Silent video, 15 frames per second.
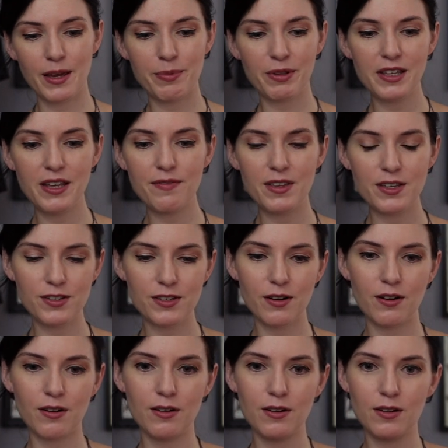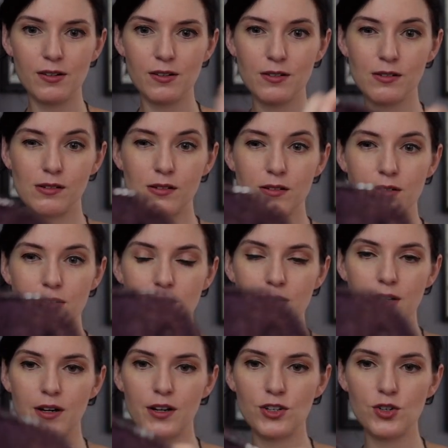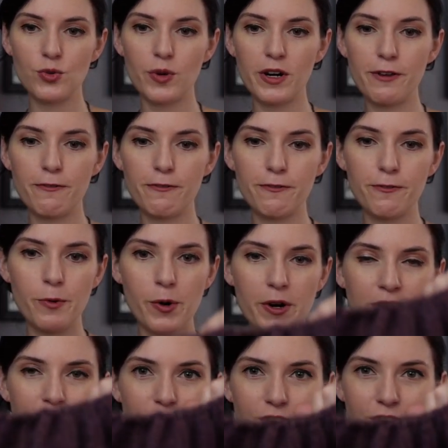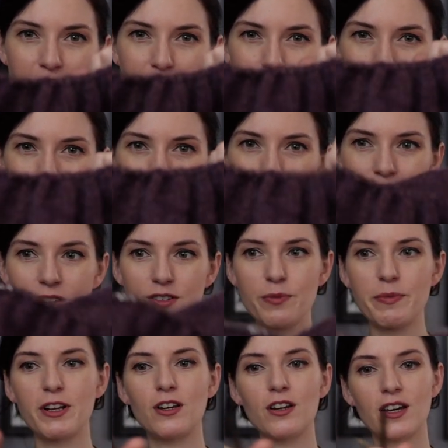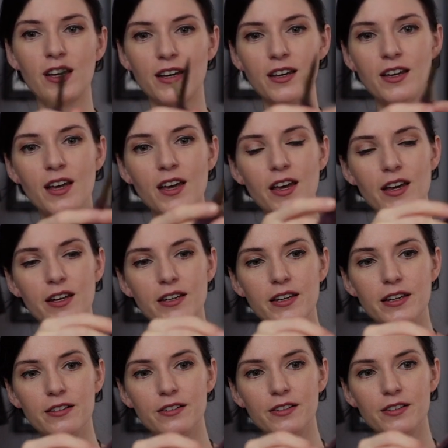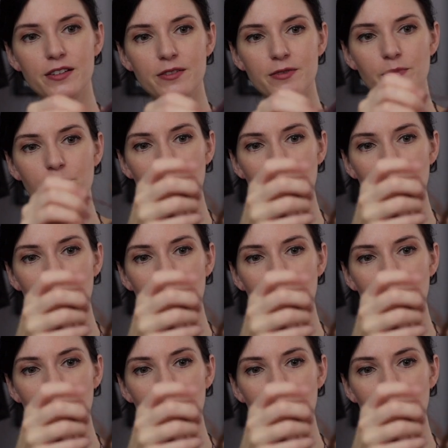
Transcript: I believe these are 24-inch circulars, and these are my Lucca needles,